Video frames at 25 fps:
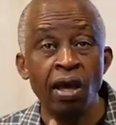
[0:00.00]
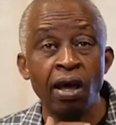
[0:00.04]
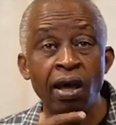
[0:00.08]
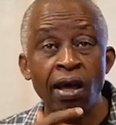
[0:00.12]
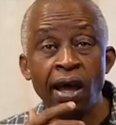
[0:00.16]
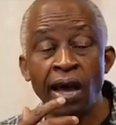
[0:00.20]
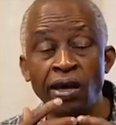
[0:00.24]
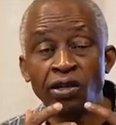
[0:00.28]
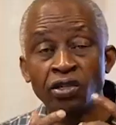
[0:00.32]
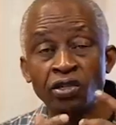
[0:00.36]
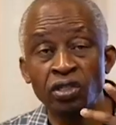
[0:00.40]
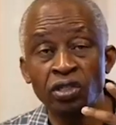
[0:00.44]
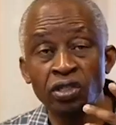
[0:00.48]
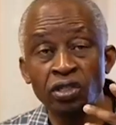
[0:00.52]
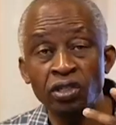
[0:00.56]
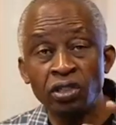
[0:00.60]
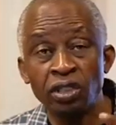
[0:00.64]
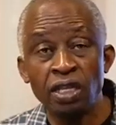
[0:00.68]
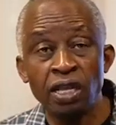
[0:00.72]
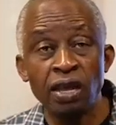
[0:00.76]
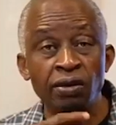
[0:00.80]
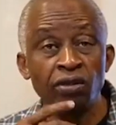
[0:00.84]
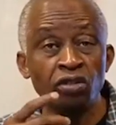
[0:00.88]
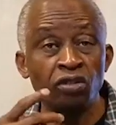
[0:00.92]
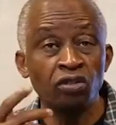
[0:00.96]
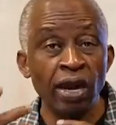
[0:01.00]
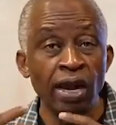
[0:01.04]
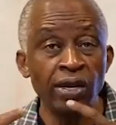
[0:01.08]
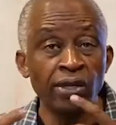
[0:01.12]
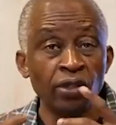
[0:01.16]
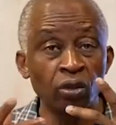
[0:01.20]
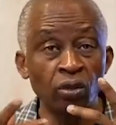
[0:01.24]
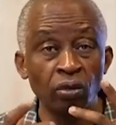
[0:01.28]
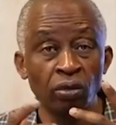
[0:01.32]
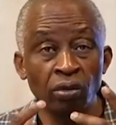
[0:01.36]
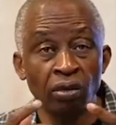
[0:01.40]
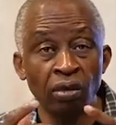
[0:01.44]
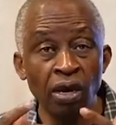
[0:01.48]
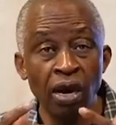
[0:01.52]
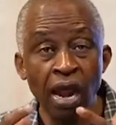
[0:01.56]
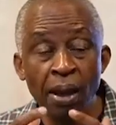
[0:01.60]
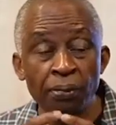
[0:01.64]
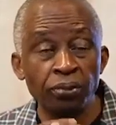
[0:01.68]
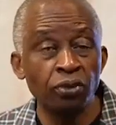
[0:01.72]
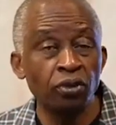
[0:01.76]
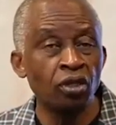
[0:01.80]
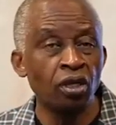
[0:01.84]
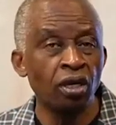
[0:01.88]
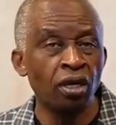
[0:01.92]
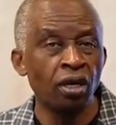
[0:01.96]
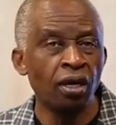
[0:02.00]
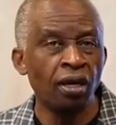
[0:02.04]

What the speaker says: and since then trying to grasp.